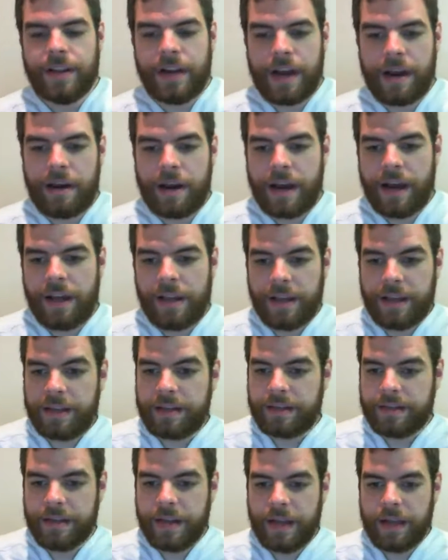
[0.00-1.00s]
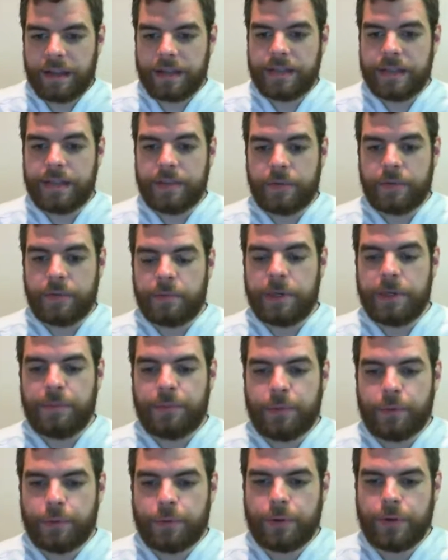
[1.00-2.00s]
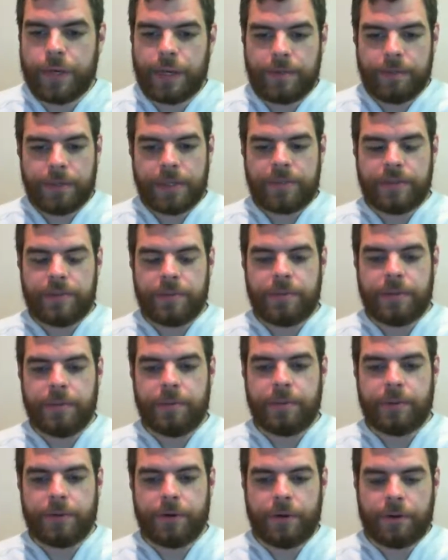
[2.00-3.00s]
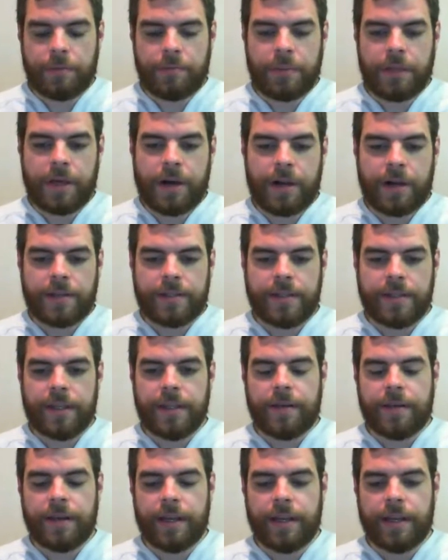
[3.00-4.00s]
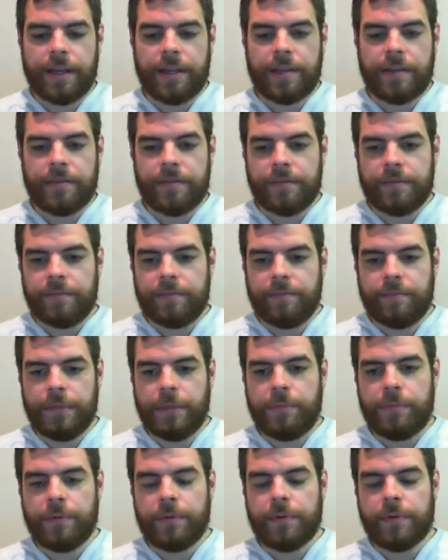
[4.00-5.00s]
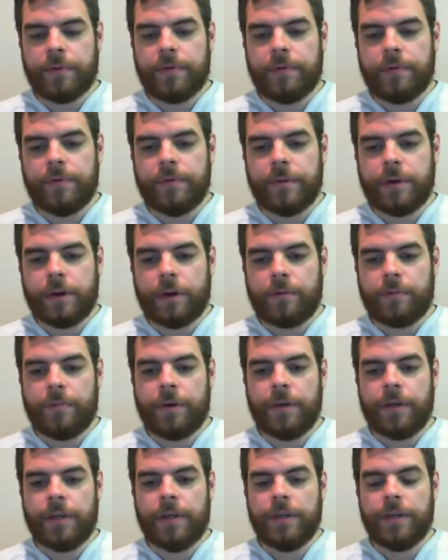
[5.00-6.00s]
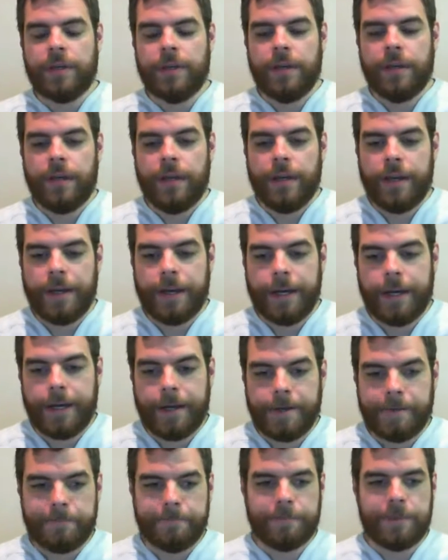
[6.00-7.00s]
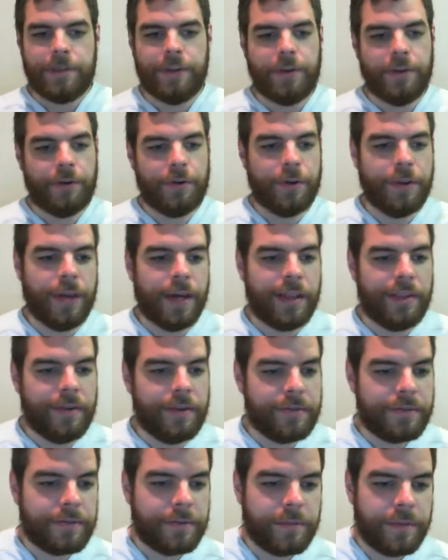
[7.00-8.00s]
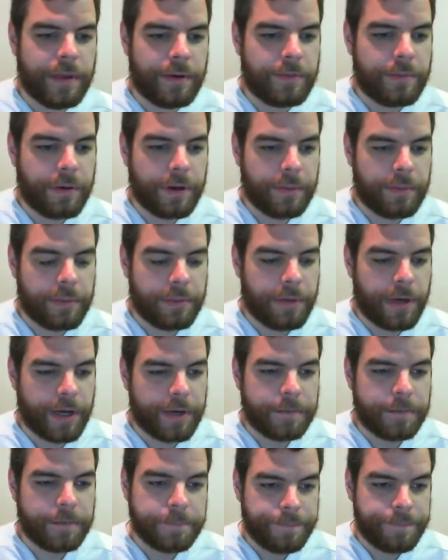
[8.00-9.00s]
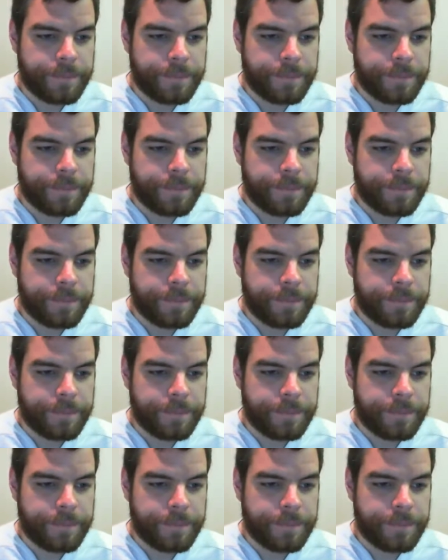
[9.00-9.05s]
I like to deal with people and make sure people are unblocked and people aren't money. So yeah, that would probably be mine.